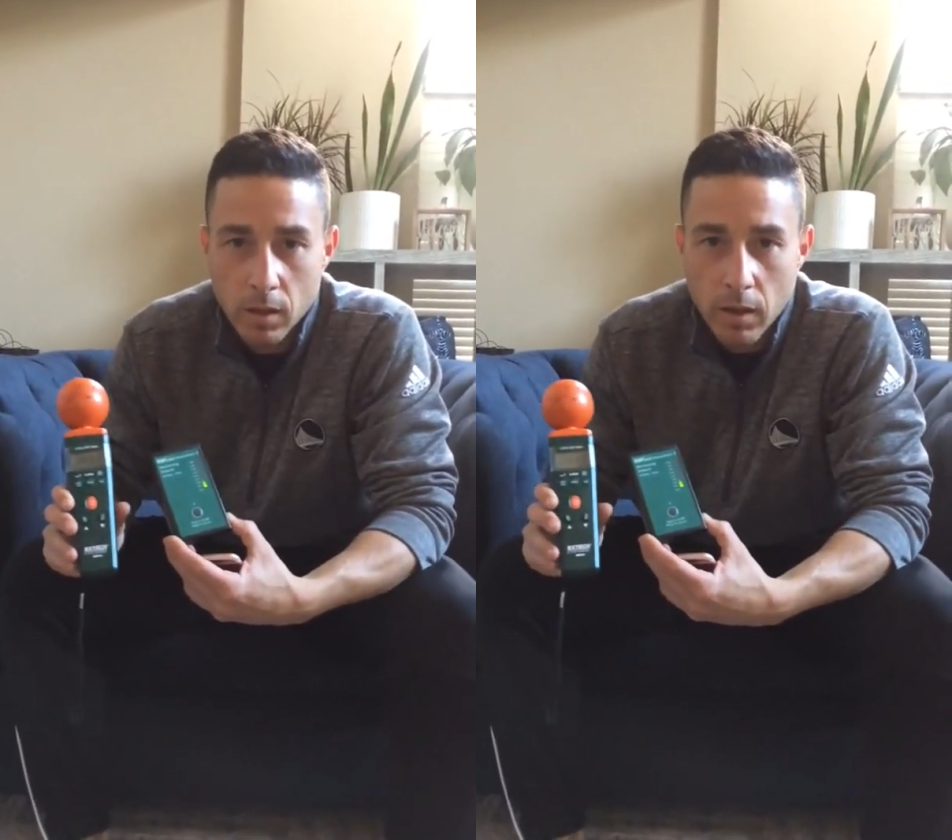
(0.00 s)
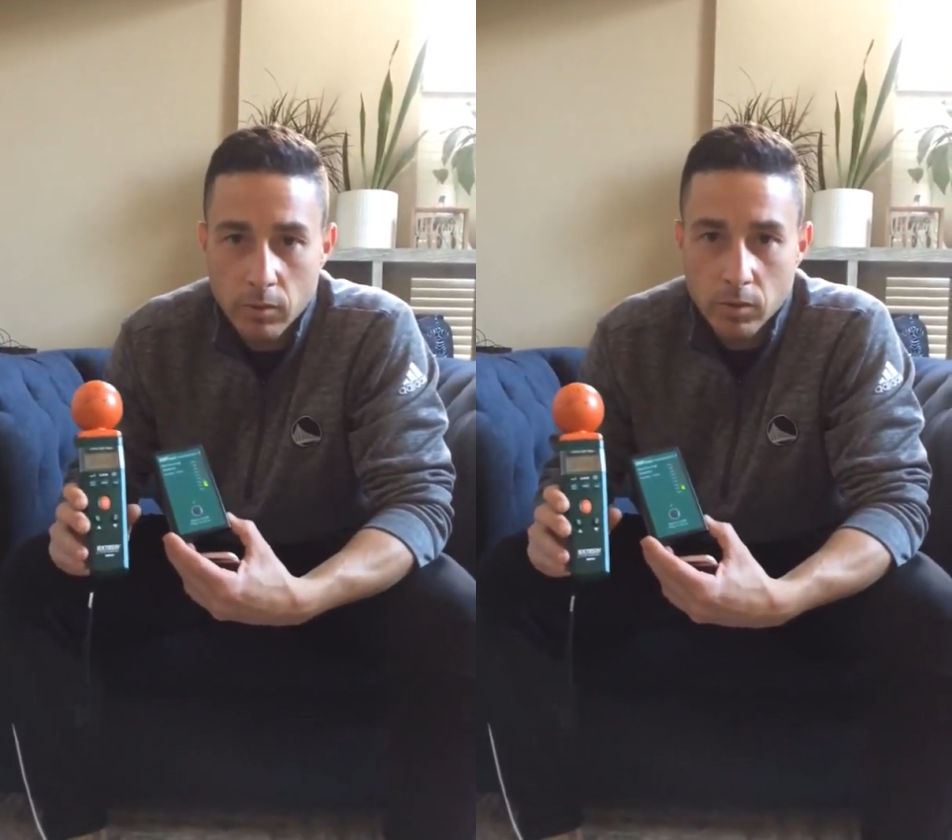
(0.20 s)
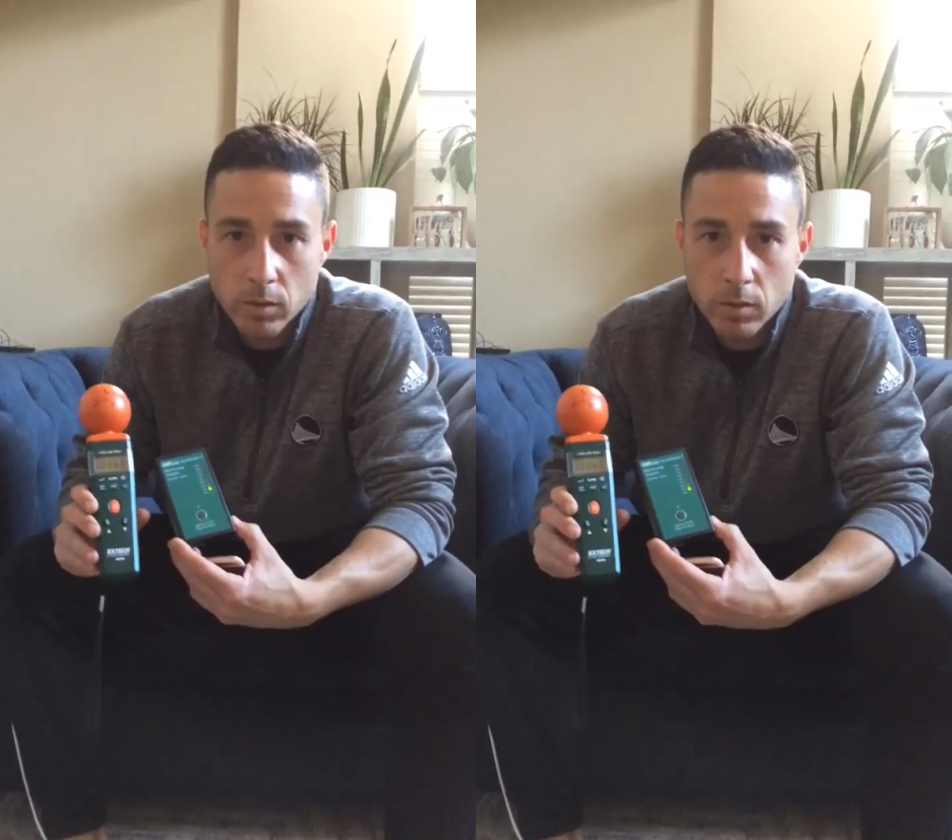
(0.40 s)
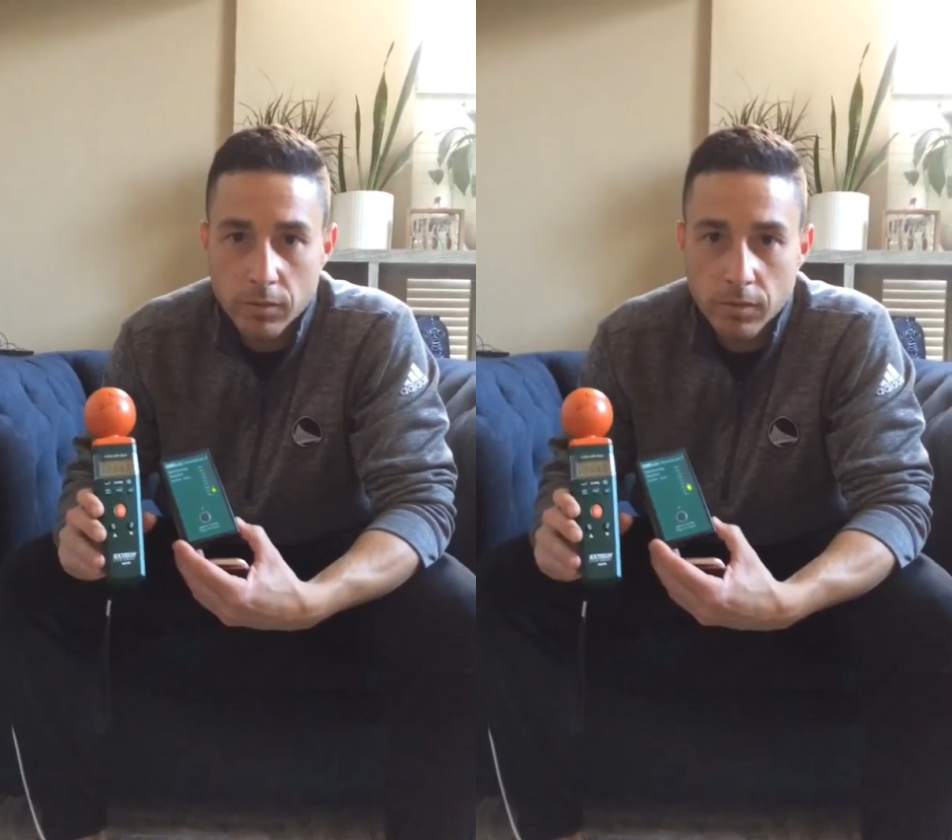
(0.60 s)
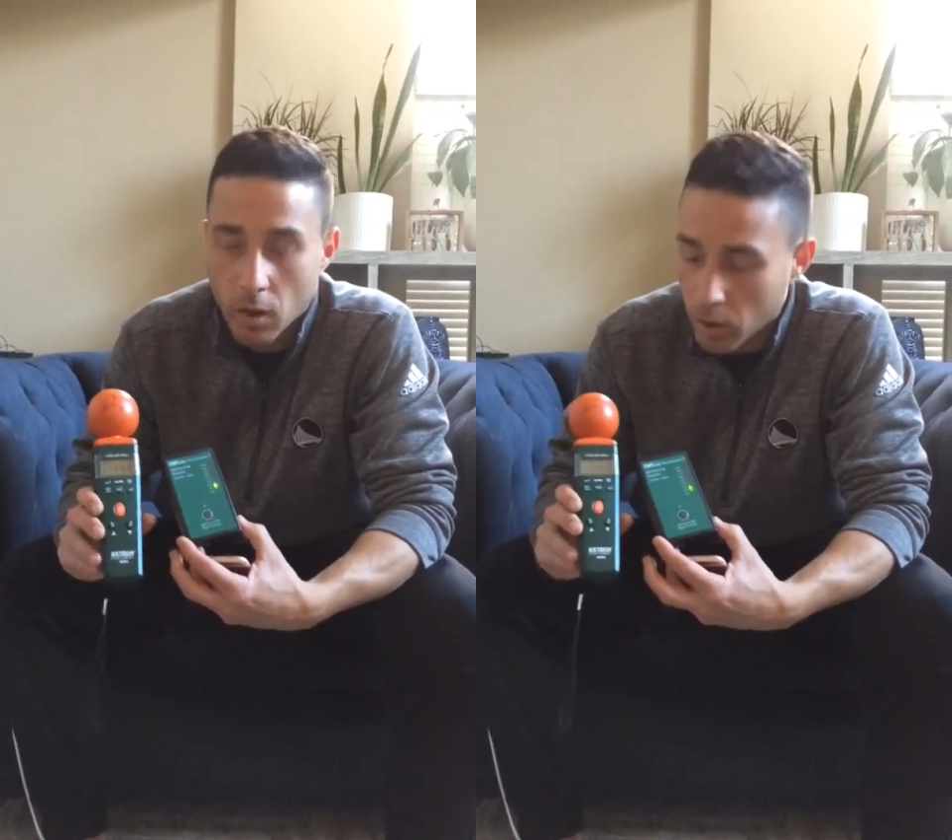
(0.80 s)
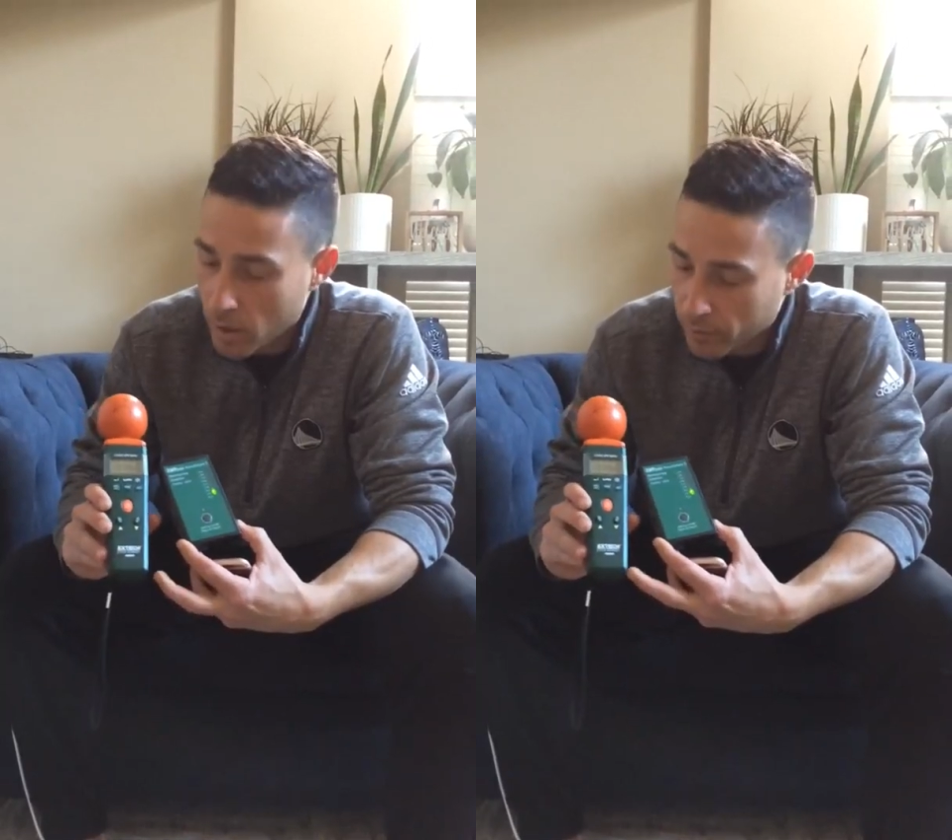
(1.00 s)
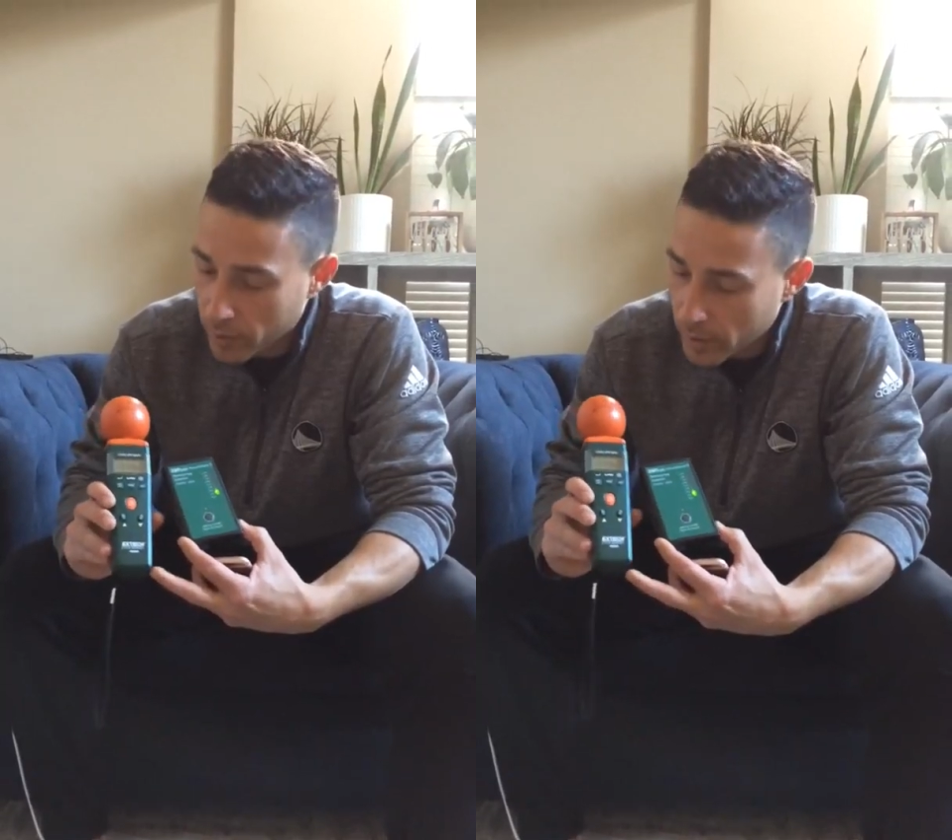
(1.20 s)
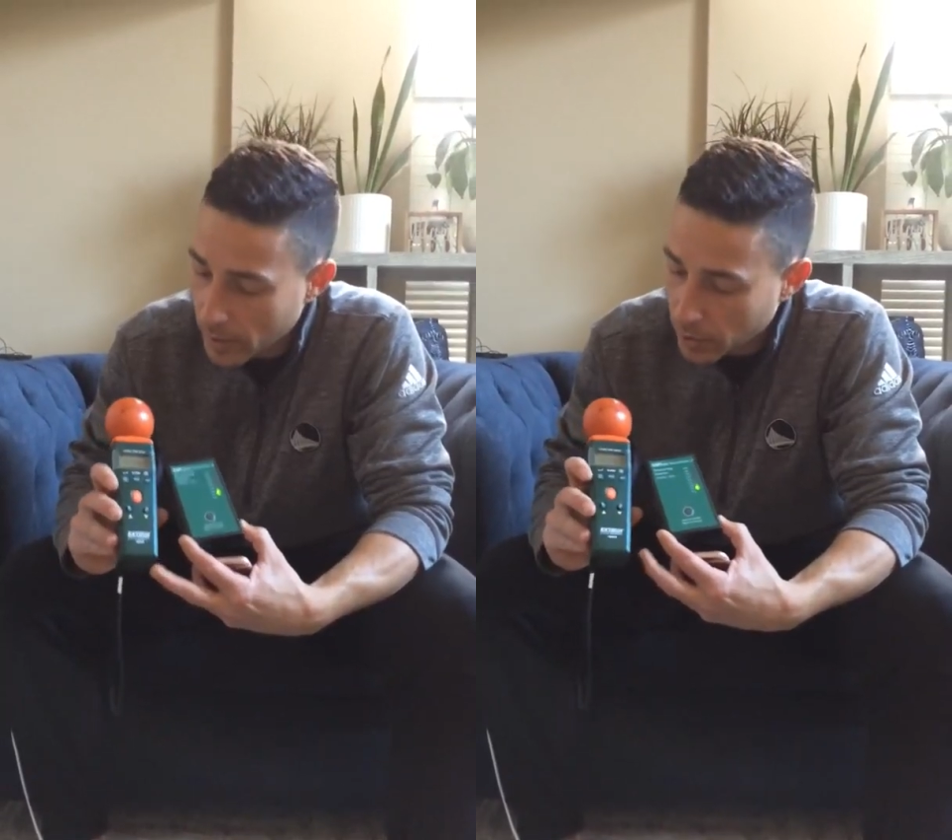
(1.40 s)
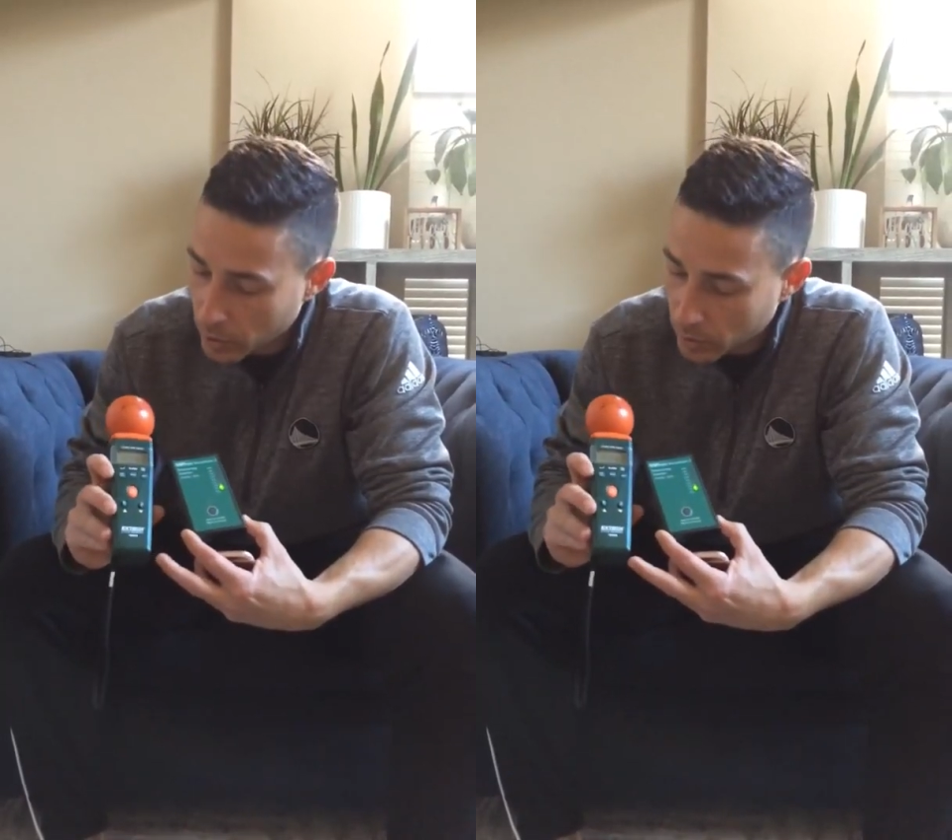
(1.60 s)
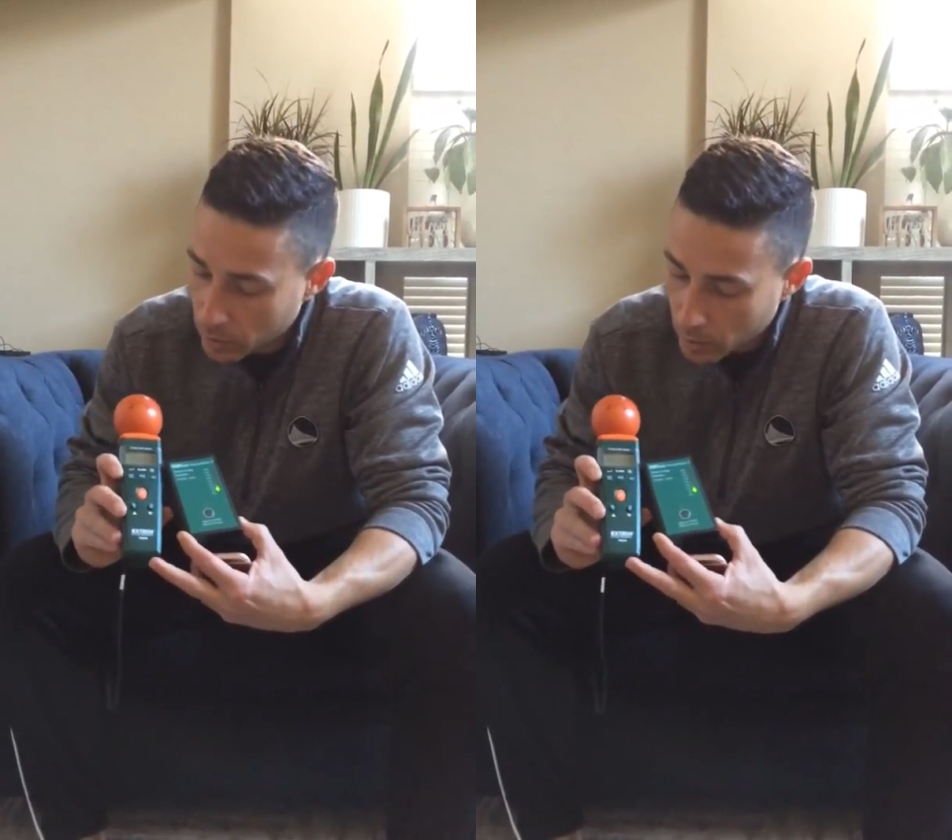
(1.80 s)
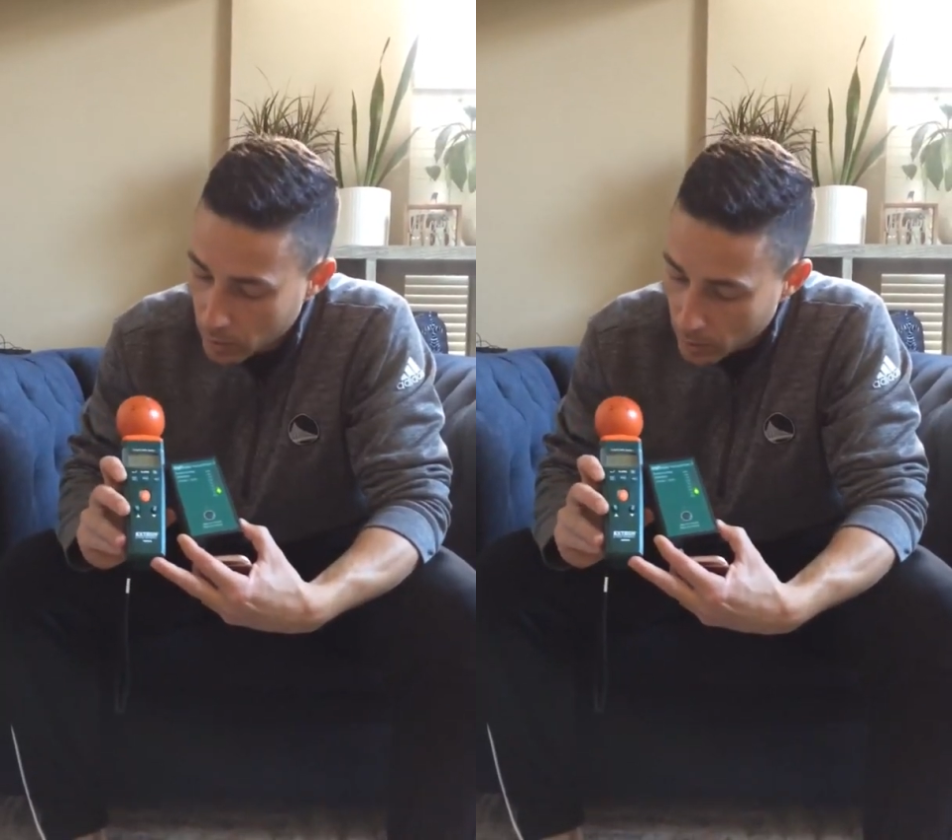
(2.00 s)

the levels of RF radiation.